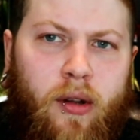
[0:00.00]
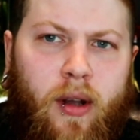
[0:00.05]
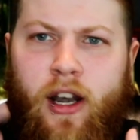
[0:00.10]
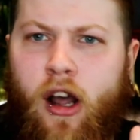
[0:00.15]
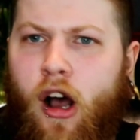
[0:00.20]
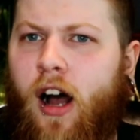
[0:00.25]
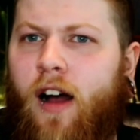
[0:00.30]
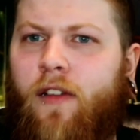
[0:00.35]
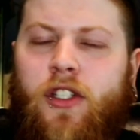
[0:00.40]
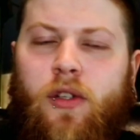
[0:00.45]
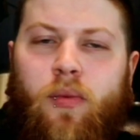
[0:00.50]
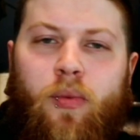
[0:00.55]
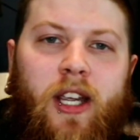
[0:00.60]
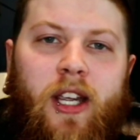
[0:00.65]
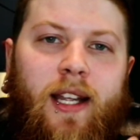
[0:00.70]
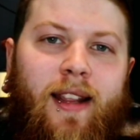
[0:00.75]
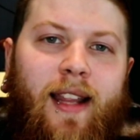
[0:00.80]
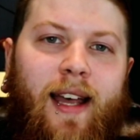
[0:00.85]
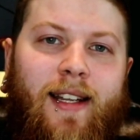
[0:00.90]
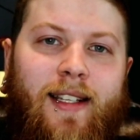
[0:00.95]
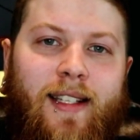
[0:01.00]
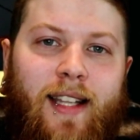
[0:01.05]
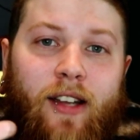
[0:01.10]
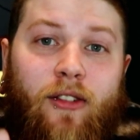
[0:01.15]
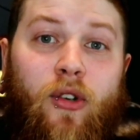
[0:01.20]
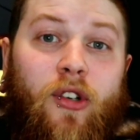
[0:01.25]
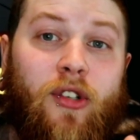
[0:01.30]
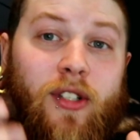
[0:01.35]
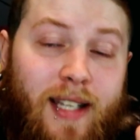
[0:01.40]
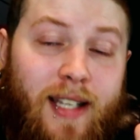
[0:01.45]
an offspring that is
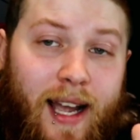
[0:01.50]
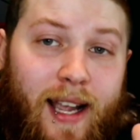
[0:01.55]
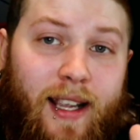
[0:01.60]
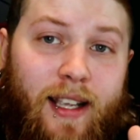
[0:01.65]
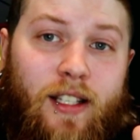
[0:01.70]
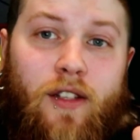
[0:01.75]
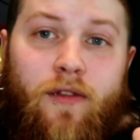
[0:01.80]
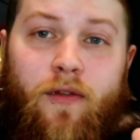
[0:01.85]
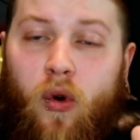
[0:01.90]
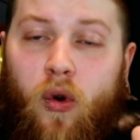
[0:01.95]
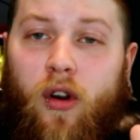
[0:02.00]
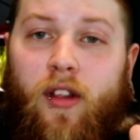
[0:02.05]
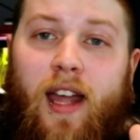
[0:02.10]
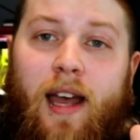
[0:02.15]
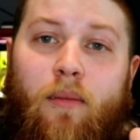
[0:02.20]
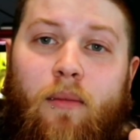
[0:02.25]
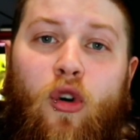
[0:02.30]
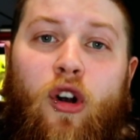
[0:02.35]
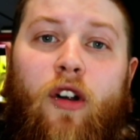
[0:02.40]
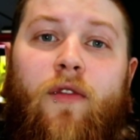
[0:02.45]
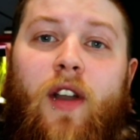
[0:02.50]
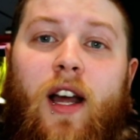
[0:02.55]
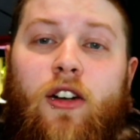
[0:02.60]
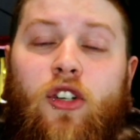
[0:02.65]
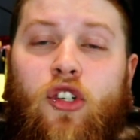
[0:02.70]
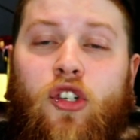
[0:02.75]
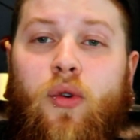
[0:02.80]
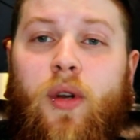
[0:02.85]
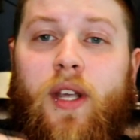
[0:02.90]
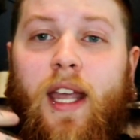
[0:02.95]
heterozygous for that morph,
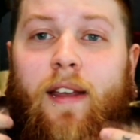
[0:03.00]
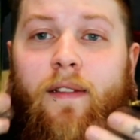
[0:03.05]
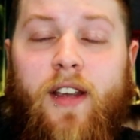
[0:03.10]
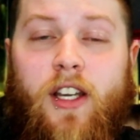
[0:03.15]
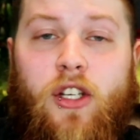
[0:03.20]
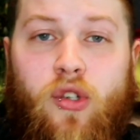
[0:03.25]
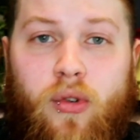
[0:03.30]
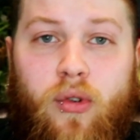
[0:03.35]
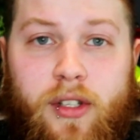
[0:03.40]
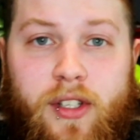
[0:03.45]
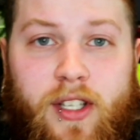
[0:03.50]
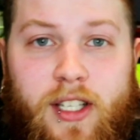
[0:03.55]
not showing a visual